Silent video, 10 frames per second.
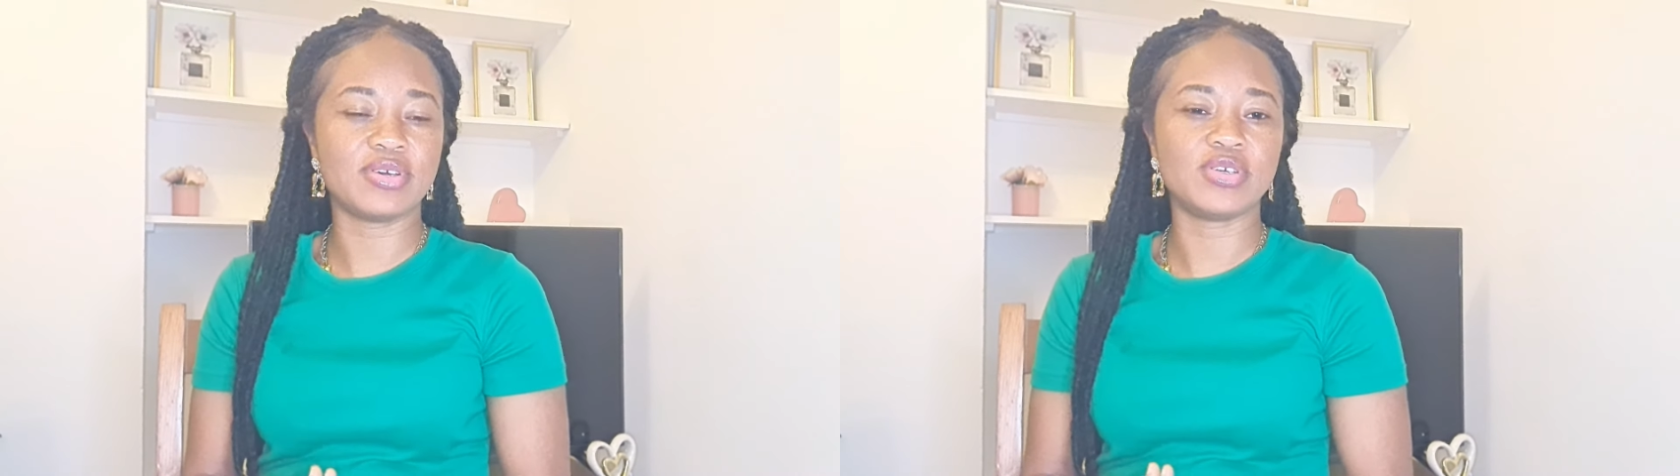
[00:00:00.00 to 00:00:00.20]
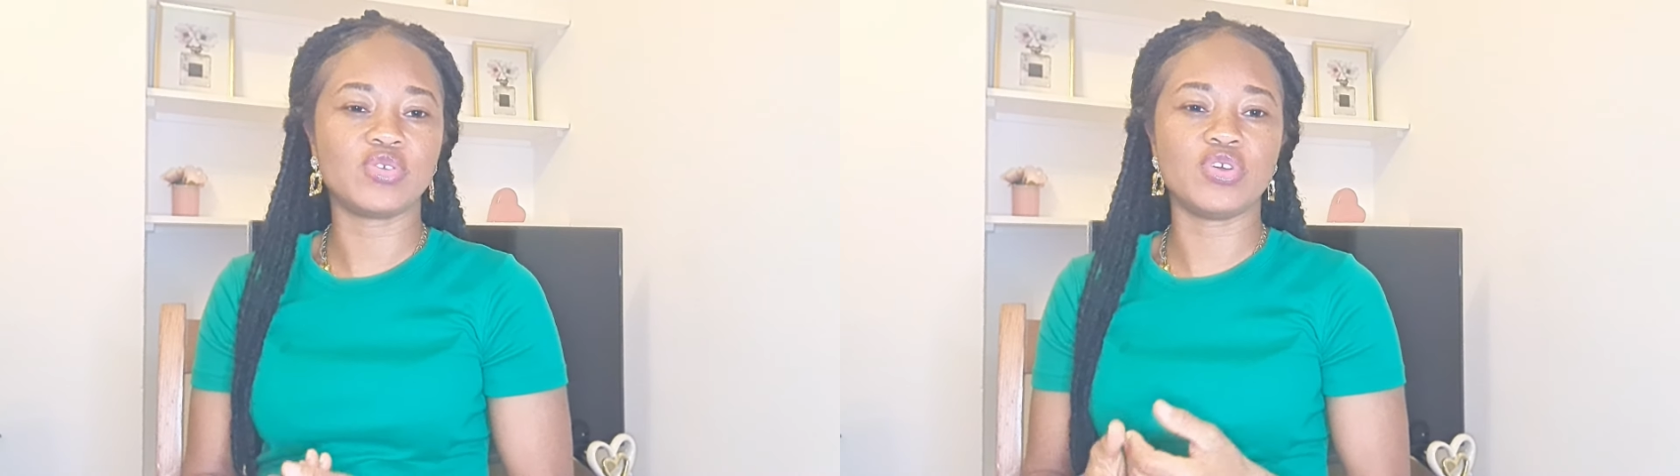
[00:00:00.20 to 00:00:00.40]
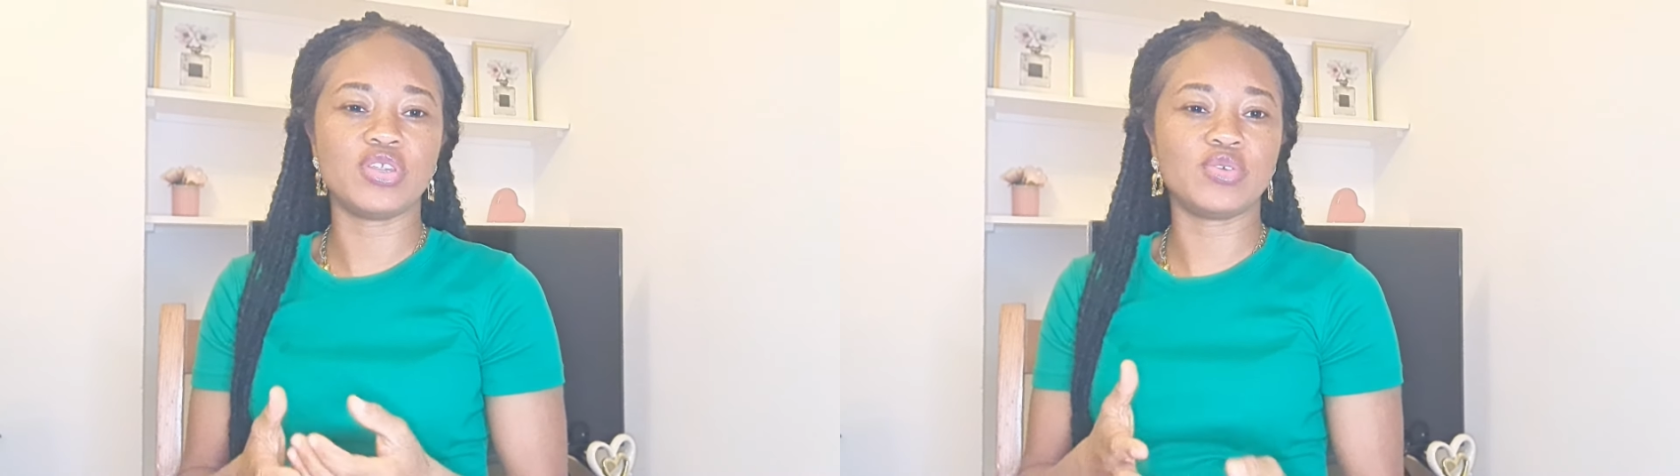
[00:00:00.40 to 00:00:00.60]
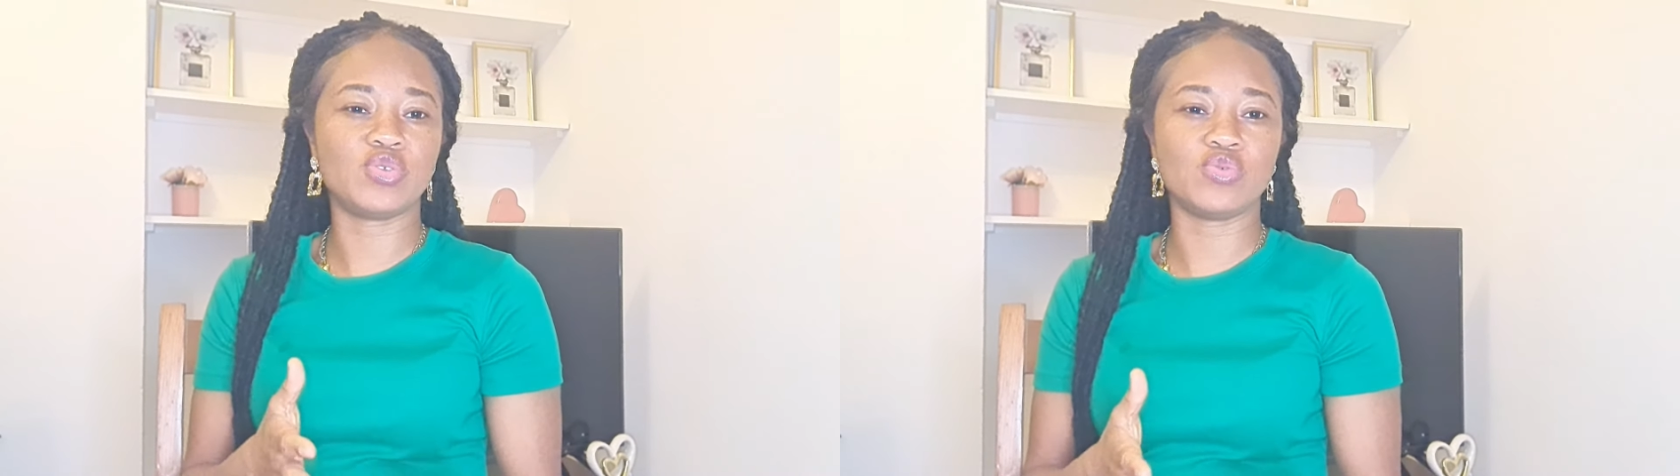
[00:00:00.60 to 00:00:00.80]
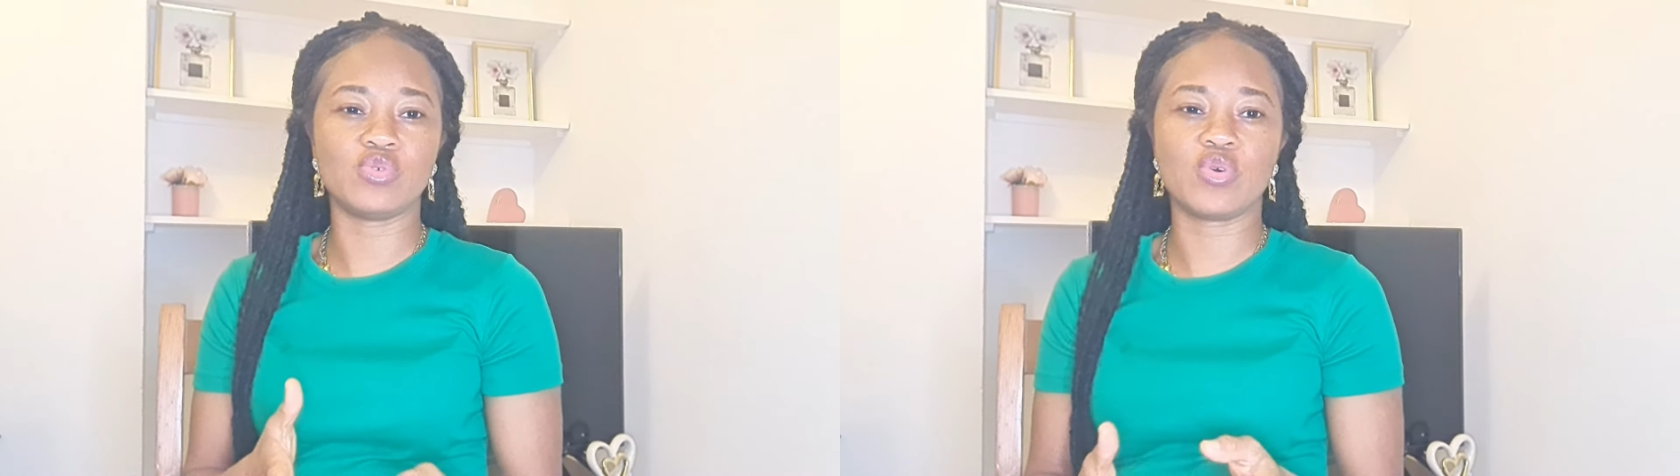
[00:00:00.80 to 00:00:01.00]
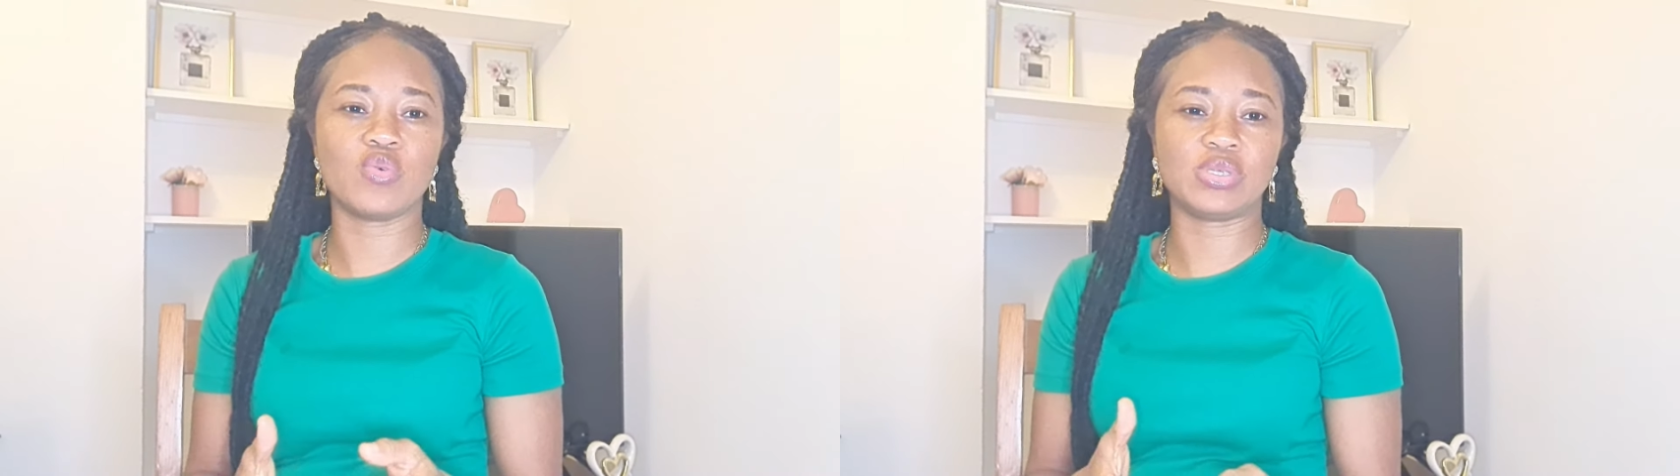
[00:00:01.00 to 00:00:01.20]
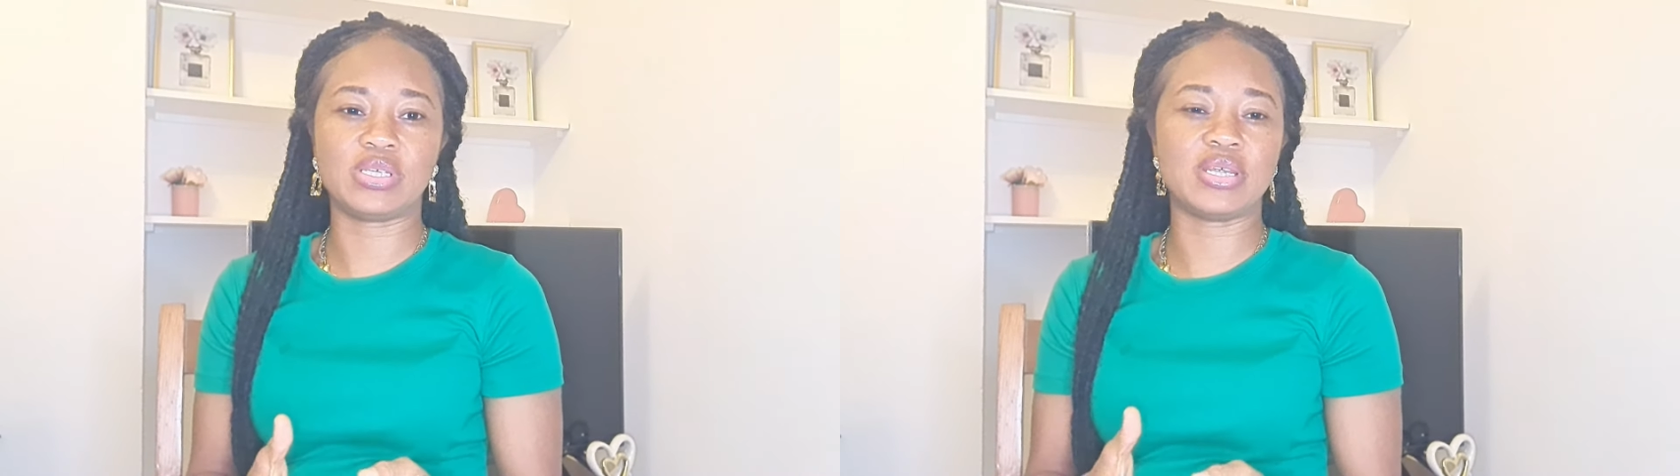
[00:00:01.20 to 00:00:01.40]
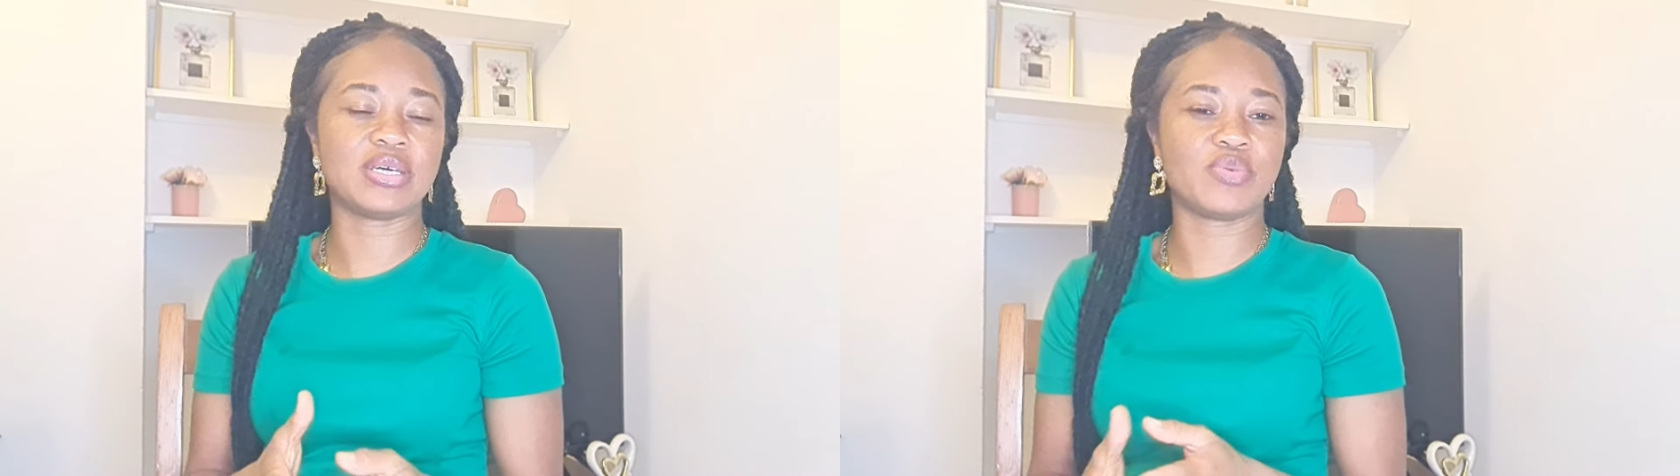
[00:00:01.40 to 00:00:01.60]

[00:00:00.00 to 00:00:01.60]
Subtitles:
So you need to consider